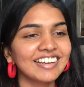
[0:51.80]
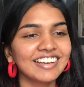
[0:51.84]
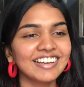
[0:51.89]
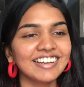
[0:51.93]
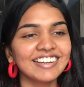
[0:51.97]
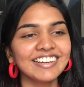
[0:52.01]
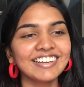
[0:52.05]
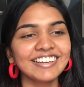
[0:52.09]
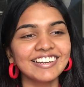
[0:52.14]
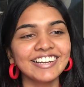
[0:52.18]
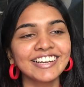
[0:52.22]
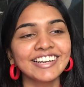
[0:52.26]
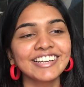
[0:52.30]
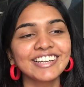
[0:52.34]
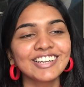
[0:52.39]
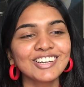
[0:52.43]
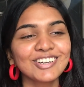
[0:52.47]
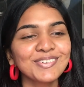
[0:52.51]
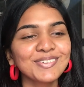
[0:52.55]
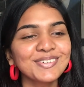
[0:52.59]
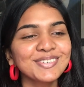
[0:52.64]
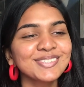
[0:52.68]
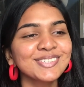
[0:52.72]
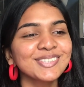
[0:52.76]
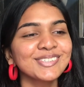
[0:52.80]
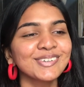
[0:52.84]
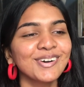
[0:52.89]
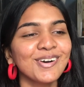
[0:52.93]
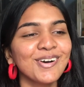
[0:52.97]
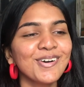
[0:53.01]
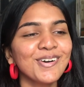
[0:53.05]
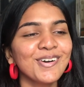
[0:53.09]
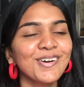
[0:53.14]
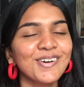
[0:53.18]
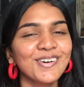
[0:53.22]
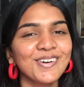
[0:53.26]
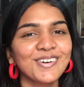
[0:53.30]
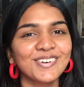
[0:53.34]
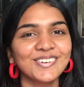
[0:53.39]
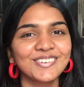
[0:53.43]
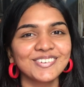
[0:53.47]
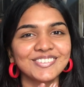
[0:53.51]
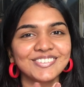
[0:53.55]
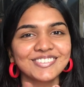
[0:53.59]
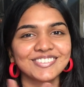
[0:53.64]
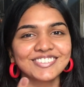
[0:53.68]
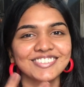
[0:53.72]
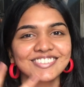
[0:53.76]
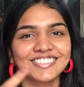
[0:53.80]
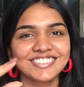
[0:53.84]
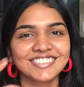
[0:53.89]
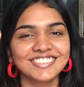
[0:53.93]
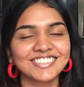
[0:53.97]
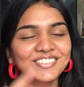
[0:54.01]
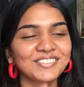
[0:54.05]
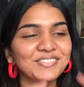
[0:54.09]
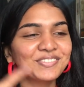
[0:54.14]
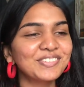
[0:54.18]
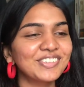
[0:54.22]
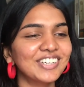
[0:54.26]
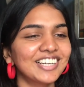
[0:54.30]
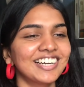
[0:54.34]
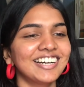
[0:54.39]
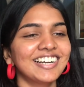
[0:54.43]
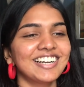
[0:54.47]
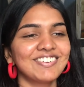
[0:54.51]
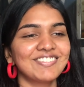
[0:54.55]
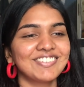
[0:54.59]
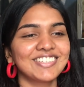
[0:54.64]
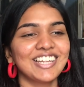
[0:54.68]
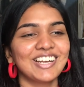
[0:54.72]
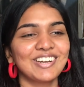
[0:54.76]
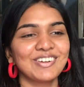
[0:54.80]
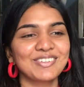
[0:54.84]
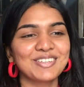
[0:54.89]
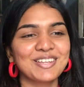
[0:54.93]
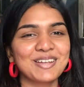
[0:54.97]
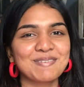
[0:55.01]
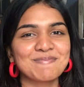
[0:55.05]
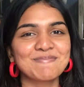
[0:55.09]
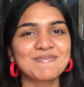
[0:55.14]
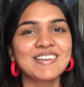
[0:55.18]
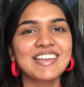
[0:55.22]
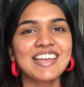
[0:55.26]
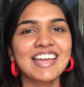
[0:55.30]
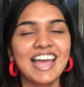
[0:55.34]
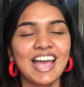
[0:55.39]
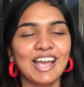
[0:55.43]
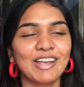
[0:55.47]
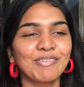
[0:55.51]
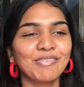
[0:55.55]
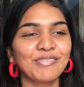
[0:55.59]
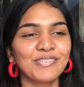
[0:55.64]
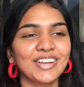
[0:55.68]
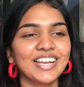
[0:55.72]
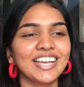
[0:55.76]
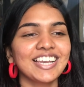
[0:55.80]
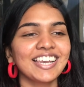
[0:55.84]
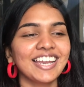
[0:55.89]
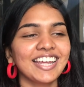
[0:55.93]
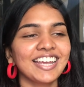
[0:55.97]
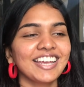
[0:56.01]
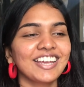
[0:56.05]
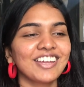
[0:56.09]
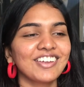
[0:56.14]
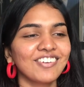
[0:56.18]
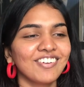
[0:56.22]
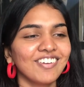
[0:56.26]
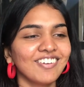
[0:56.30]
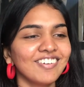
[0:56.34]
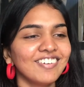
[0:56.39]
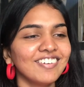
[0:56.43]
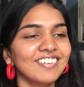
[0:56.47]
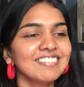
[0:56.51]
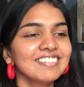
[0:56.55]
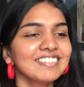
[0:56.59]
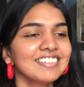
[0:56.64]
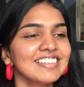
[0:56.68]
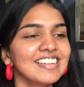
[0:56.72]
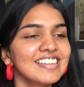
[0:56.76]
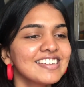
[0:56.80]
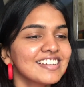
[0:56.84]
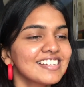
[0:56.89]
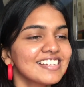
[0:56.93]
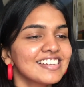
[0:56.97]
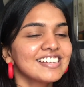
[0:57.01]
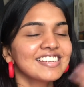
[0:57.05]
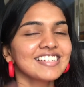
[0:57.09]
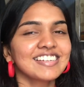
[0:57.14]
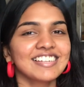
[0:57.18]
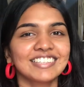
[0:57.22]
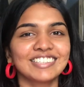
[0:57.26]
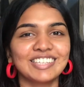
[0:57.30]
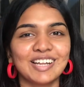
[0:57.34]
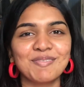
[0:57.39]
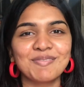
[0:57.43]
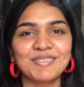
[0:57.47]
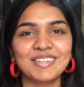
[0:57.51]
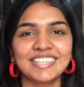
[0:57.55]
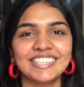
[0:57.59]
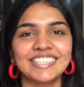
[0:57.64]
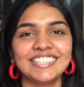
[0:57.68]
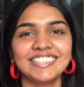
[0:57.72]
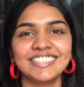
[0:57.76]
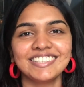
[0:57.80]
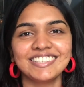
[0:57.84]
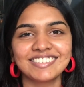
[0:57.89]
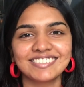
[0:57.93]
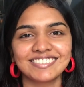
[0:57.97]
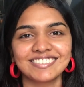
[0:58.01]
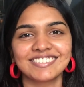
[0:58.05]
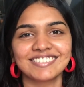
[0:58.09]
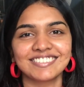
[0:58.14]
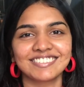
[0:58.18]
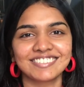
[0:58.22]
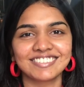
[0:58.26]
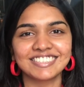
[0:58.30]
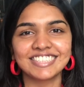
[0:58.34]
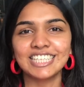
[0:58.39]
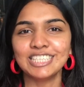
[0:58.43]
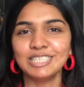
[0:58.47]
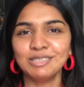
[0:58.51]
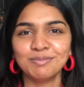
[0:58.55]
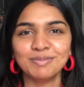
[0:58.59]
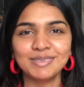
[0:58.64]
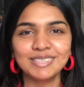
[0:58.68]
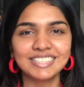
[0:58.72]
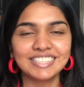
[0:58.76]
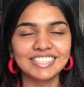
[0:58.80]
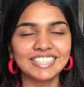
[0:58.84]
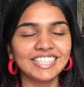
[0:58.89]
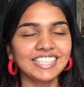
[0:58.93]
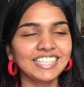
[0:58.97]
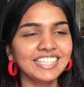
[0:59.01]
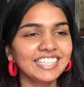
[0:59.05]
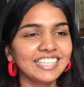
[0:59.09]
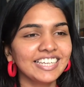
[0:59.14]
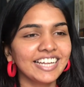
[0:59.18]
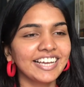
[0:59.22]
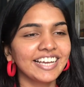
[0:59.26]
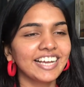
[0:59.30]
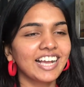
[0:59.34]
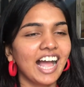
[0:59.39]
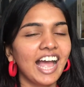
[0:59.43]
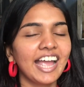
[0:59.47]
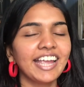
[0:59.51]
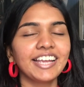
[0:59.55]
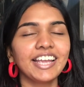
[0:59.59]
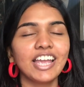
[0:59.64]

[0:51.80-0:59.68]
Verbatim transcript: it, it looks so weird without them. I feel like you know something is missing. Like I